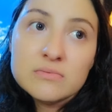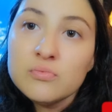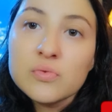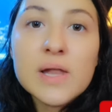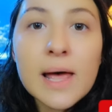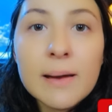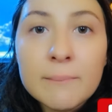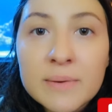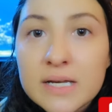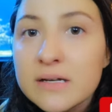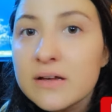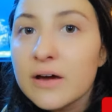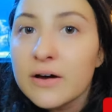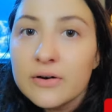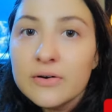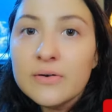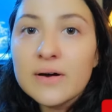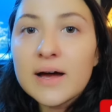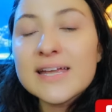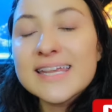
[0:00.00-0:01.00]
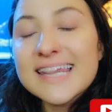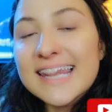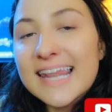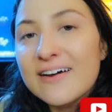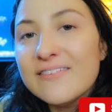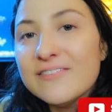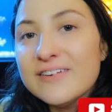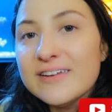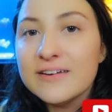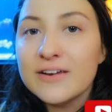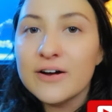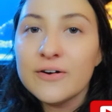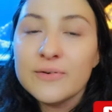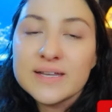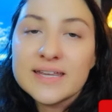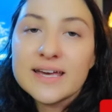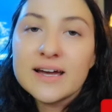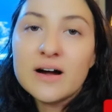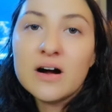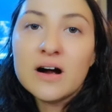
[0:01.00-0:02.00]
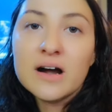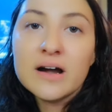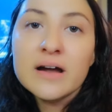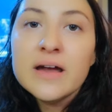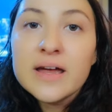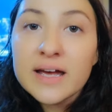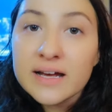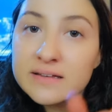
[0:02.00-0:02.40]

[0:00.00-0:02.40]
Let me know. I'd love to know what they are,